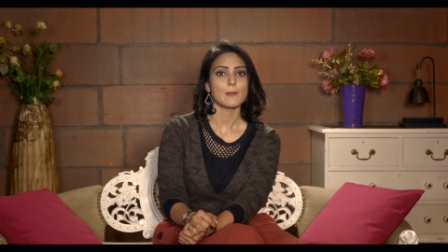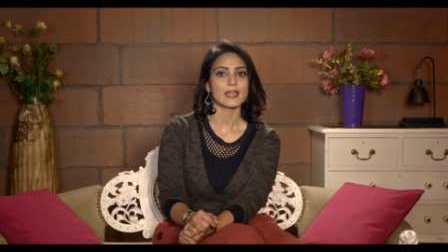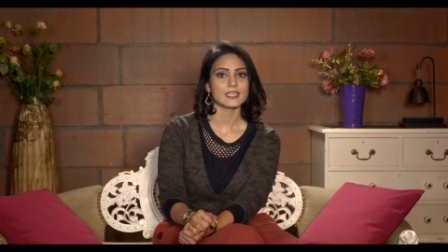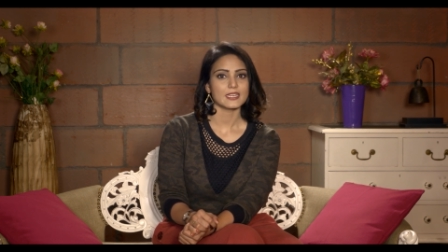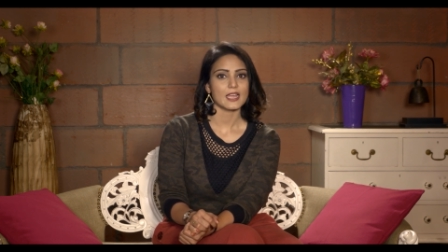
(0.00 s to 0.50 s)

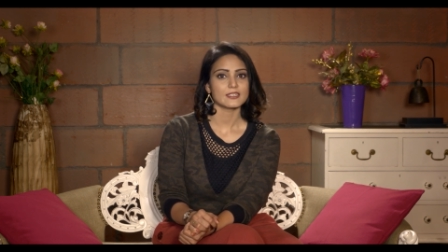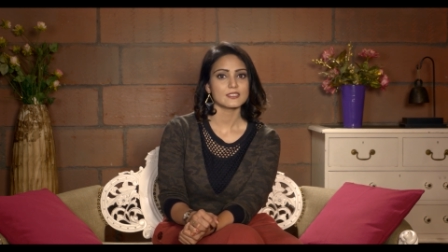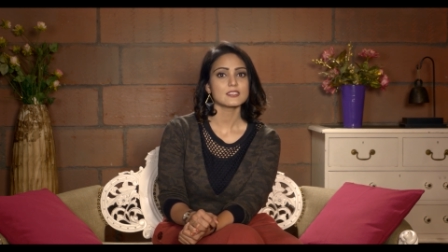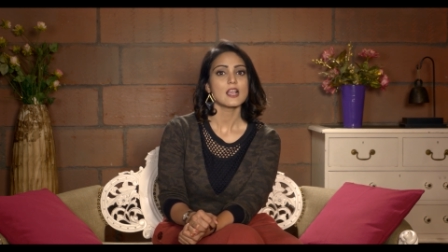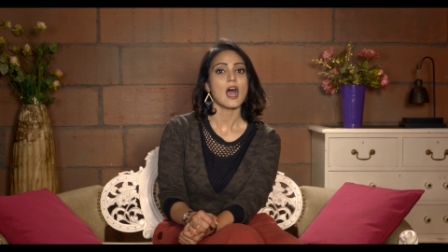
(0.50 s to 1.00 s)
Panty
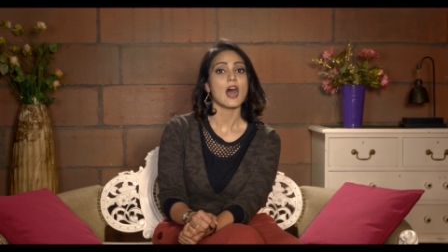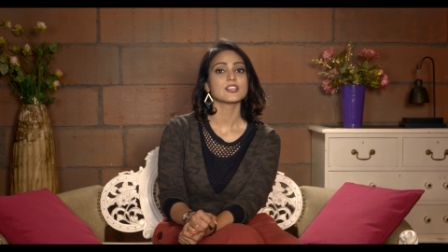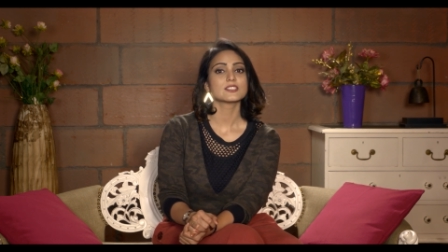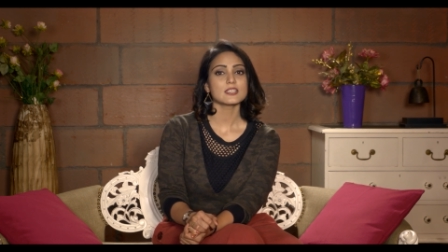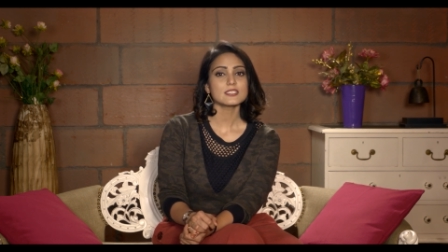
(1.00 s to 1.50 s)
liners
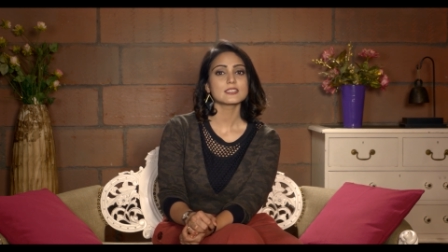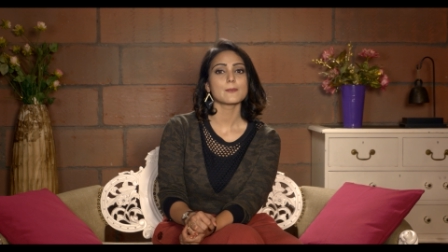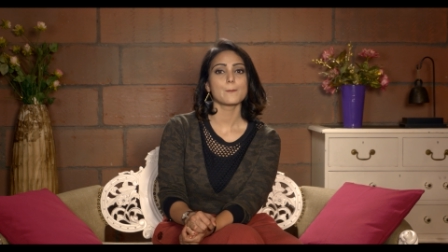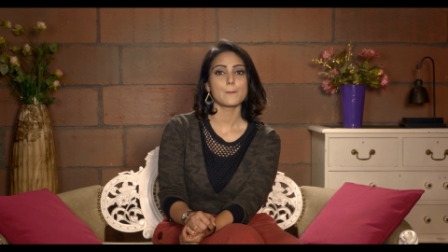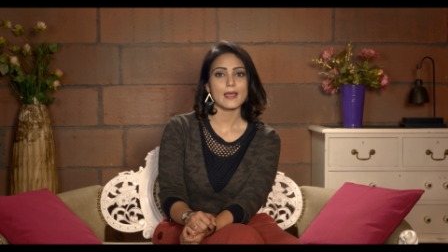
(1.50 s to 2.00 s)
are just the
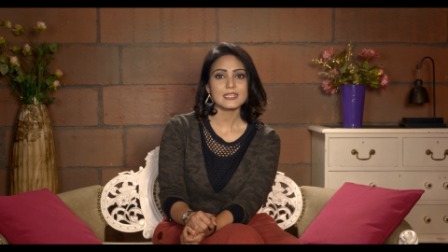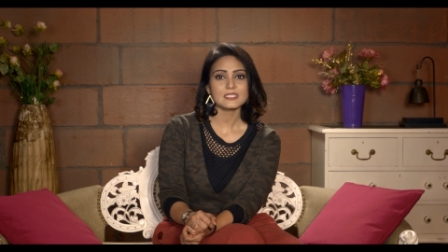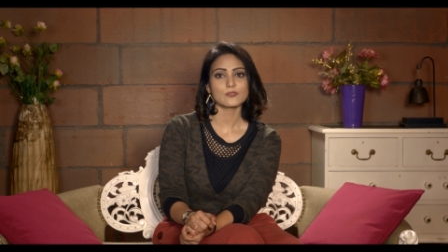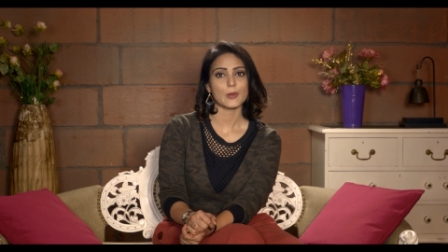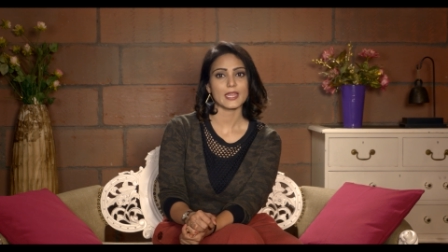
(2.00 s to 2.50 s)

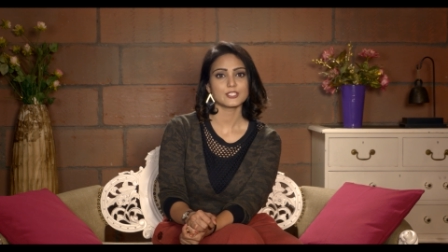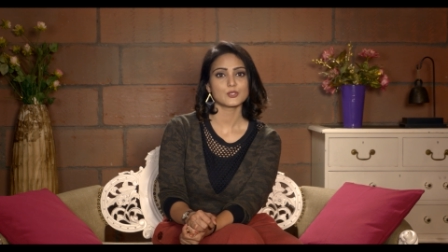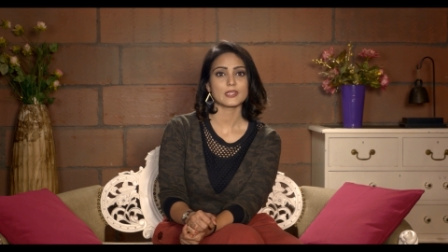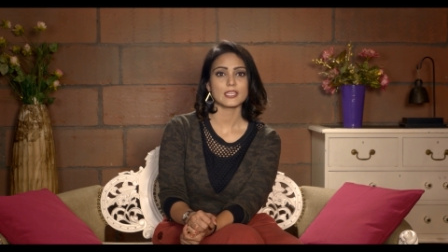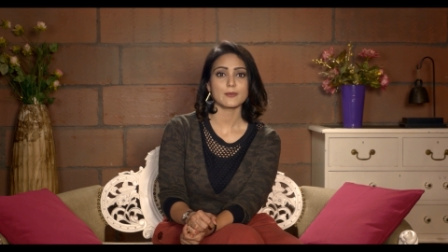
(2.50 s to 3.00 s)
best way
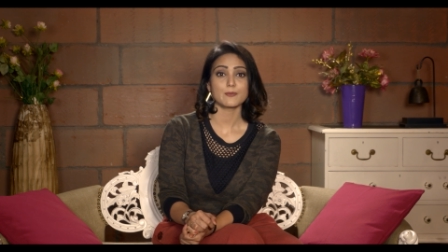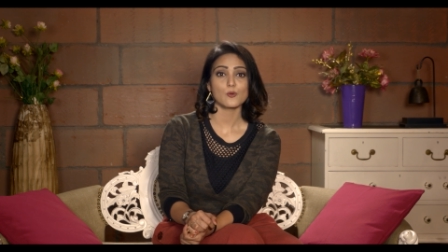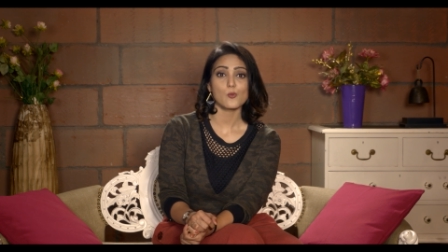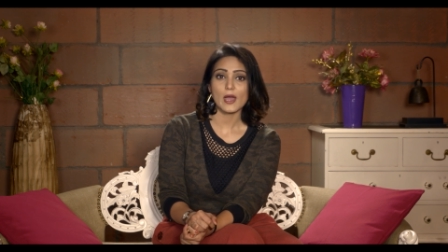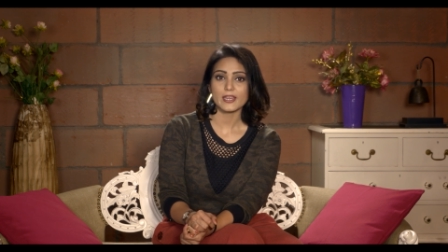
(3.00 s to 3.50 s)
to keep
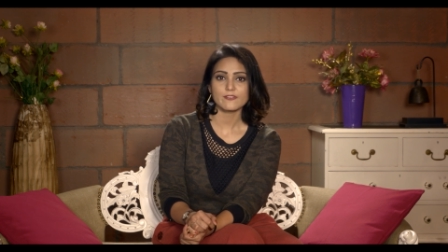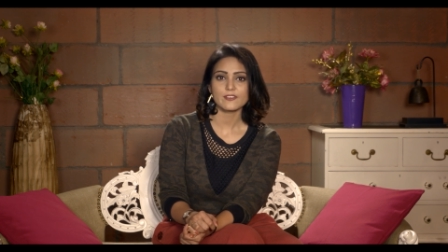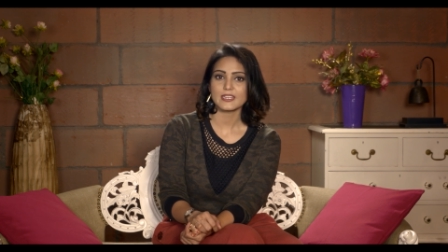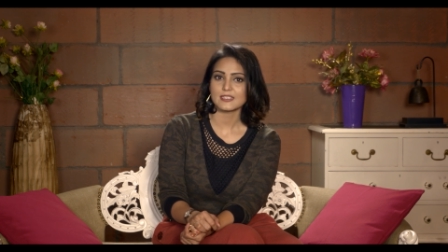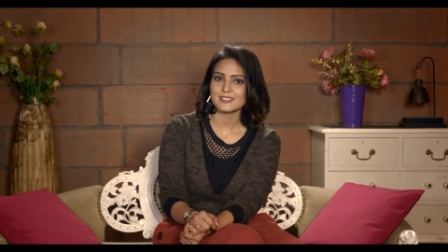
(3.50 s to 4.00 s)
you
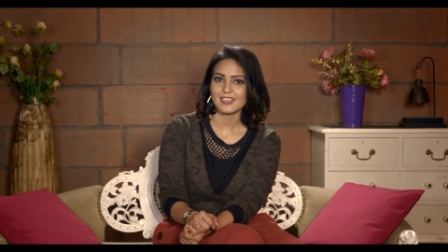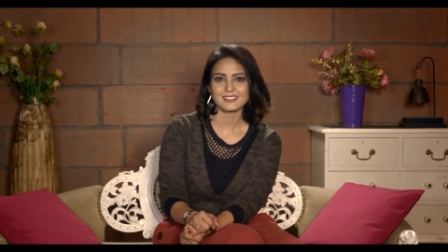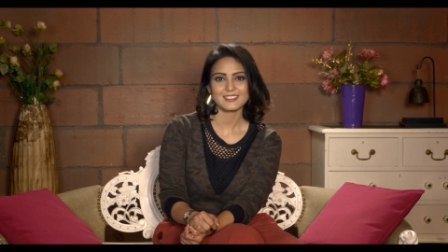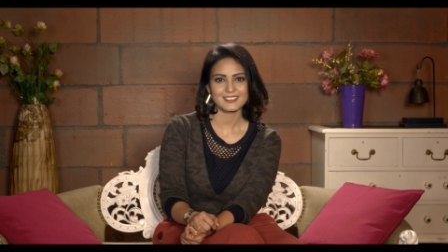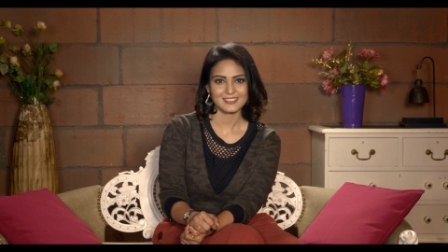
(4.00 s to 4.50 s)
worry-free in
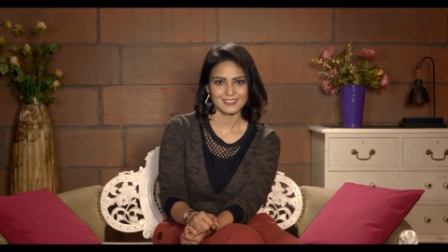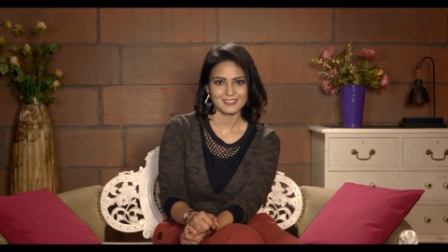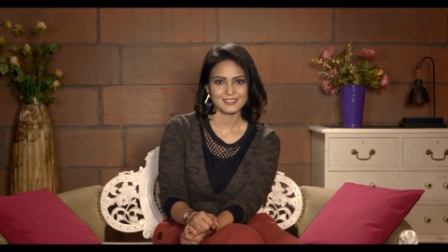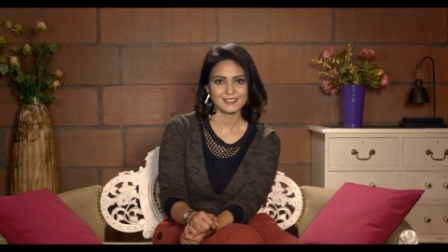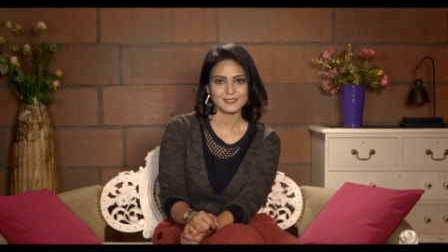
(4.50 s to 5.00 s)
such
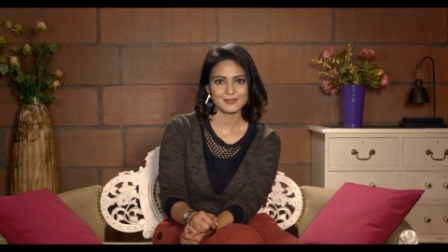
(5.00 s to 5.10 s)
incidents.